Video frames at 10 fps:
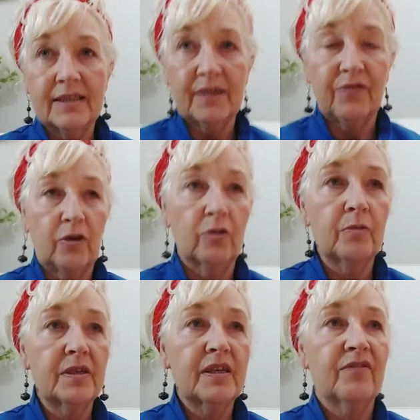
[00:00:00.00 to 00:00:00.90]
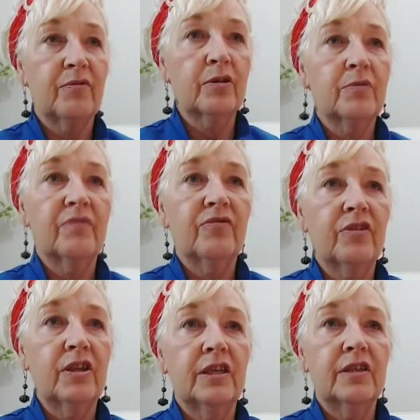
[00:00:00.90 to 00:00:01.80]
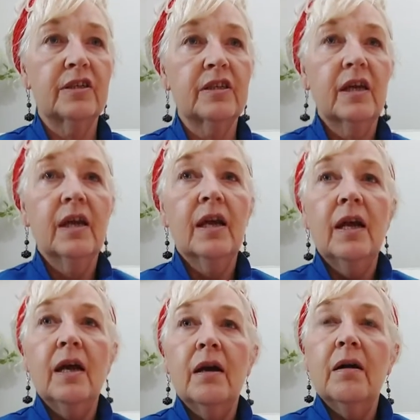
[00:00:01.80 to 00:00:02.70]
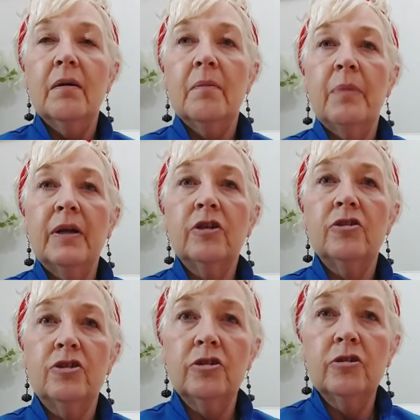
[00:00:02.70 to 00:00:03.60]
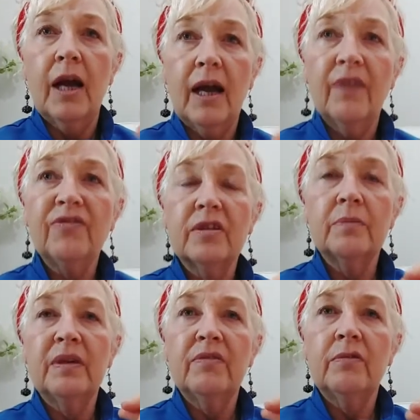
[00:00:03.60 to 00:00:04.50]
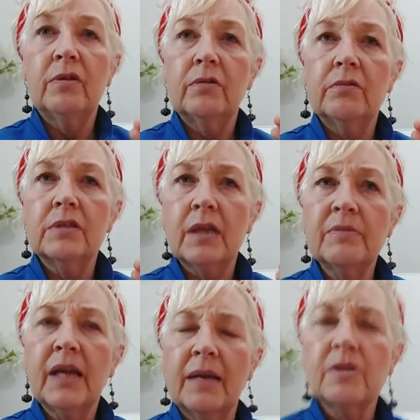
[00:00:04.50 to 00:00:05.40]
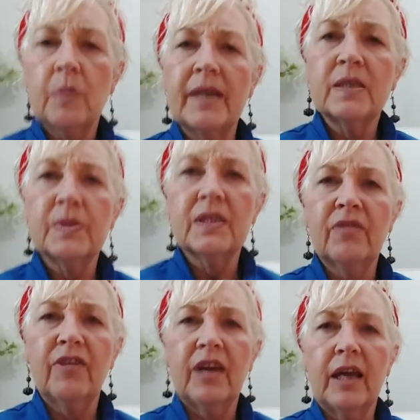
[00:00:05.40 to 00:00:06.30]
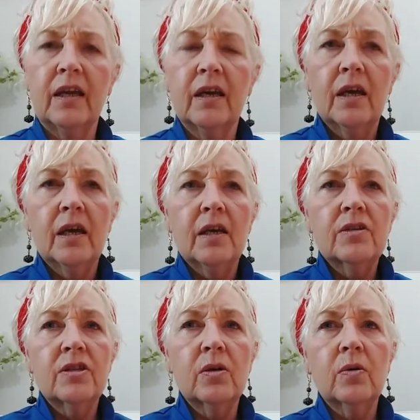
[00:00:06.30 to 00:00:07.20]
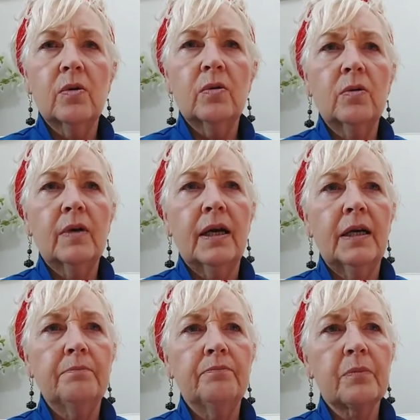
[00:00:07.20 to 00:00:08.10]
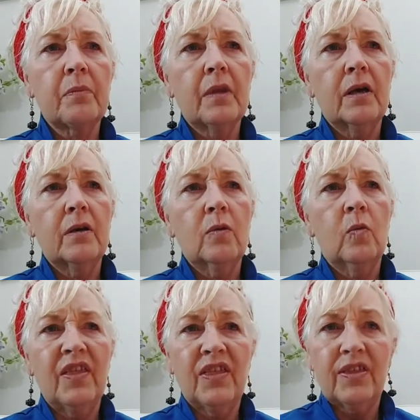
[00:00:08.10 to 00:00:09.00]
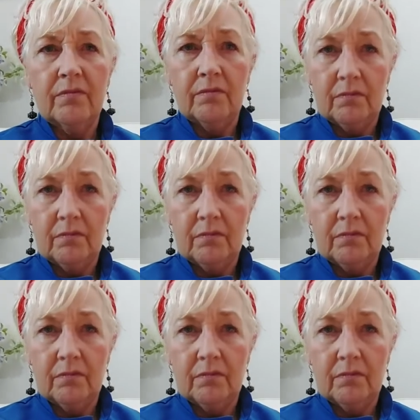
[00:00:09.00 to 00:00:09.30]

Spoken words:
difficult because I've worked with them for years. But you do have to be sometimes quite specific. So with,